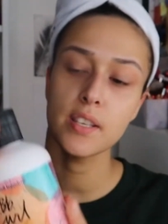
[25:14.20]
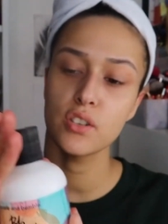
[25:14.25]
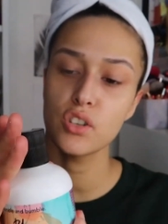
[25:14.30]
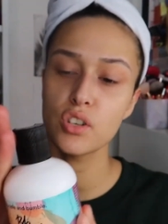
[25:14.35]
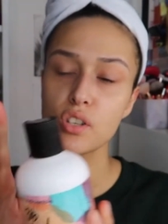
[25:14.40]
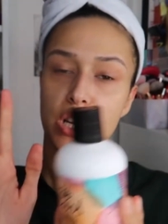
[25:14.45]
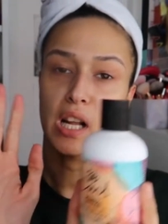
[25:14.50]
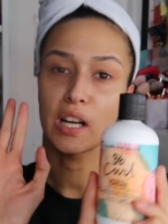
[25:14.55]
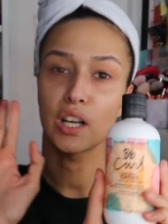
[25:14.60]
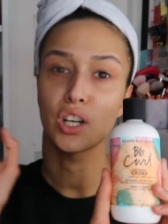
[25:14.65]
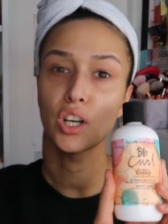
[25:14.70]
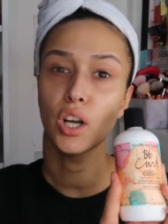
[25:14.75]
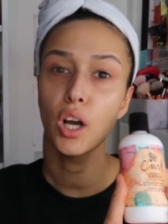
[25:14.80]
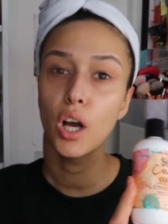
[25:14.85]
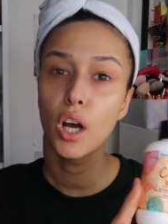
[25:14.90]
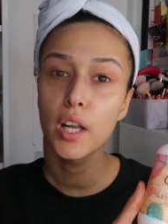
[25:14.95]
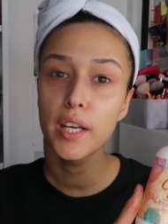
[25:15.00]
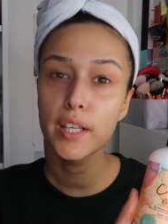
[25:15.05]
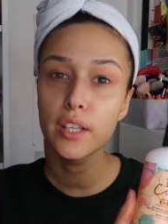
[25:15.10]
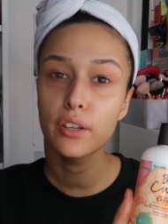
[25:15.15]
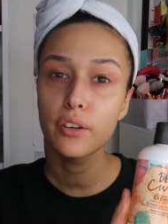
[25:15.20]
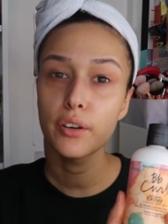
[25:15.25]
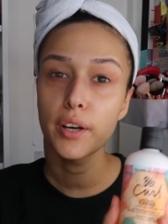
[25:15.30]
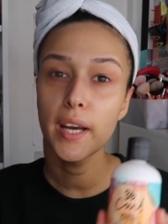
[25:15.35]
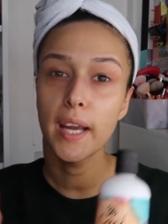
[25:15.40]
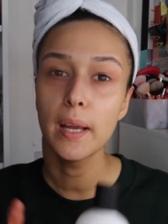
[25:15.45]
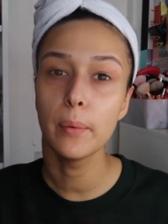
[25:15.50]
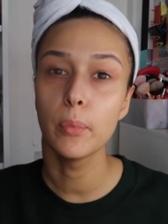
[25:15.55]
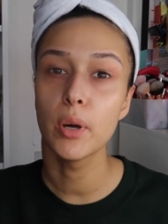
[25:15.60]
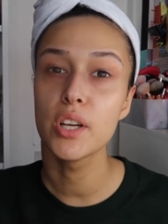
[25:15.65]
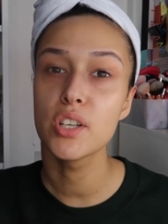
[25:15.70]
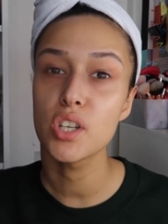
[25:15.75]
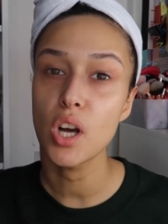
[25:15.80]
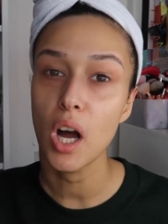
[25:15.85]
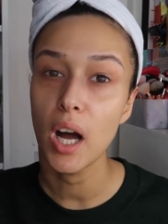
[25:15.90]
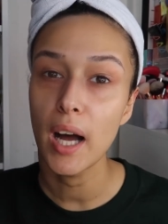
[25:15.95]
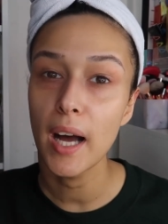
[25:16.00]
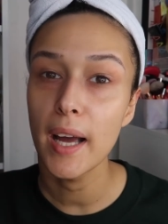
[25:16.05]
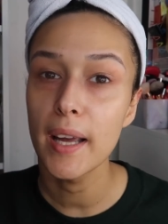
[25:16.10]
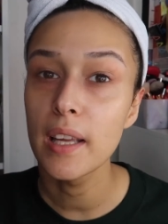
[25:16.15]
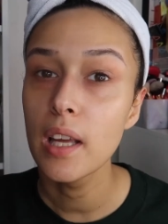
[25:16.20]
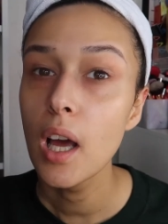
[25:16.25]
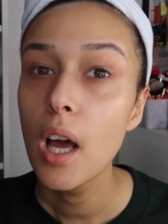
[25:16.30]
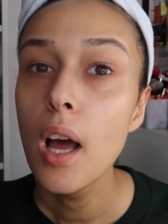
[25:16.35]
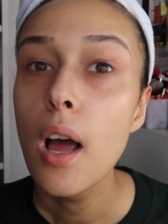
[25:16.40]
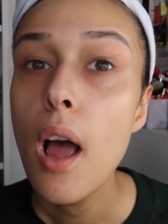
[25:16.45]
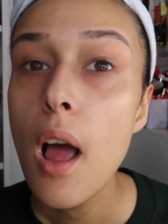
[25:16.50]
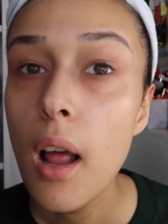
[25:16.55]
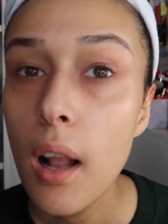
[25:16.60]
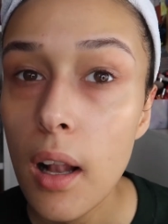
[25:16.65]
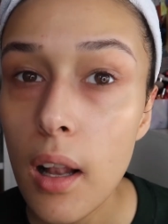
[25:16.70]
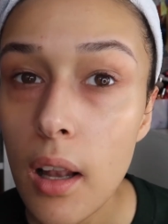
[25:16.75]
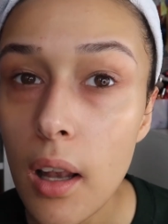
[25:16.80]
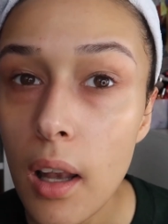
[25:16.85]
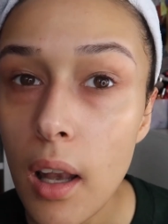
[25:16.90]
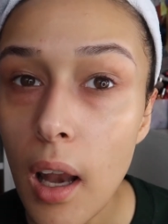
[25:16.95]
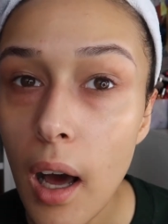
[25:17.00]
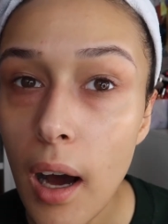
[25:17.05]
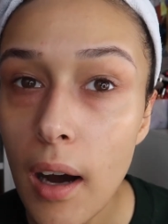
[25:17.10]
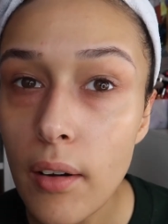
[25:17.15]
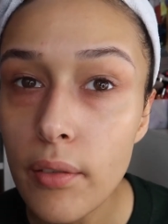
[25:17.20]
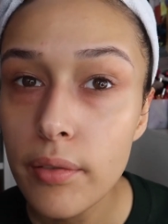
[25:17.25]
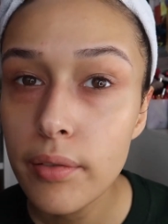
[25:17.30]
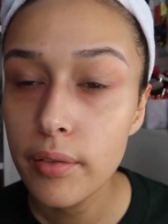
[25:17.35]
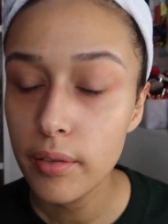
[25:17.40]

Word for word: is just like a curling cream, which I love.